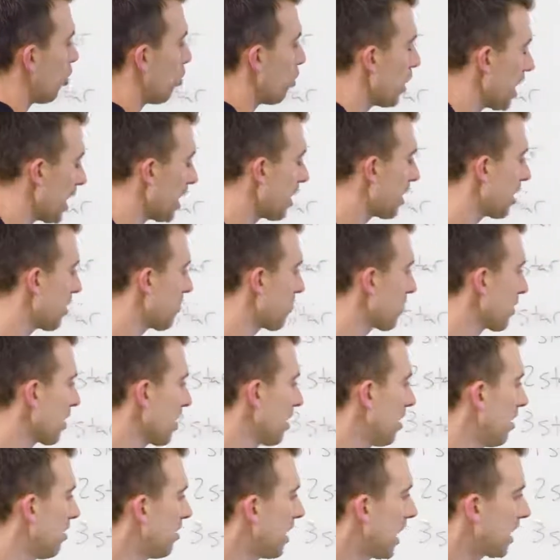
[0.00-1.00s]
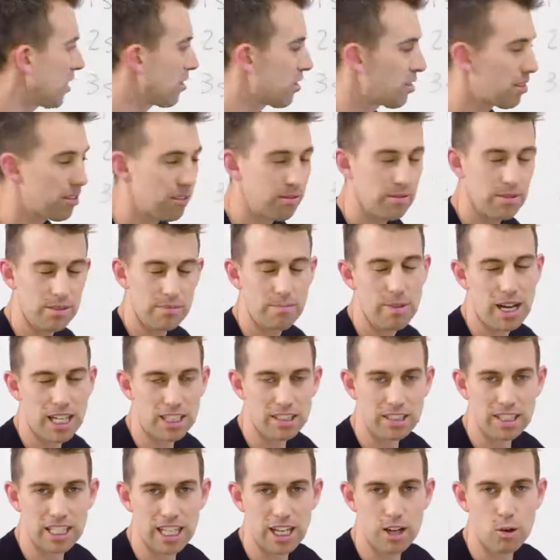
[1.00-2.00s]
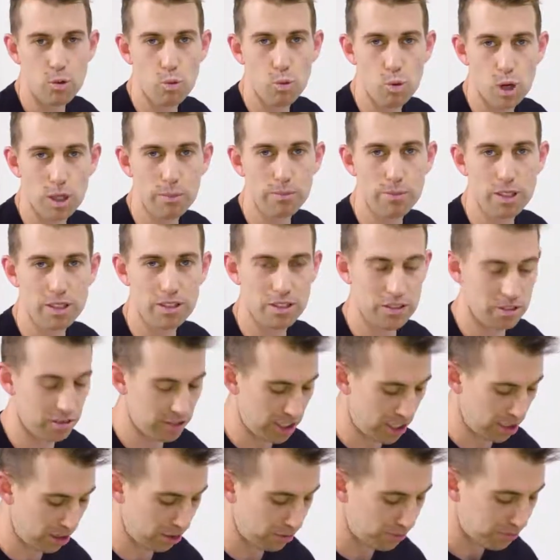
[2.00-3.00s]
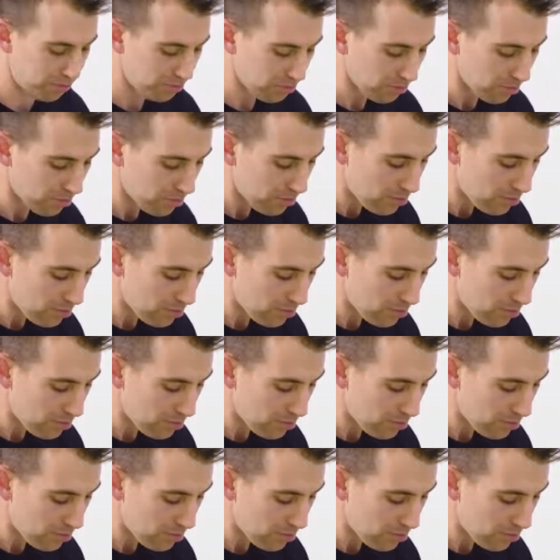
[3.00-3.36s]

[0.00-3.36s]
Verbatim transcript: a week. That's maxing out one business center.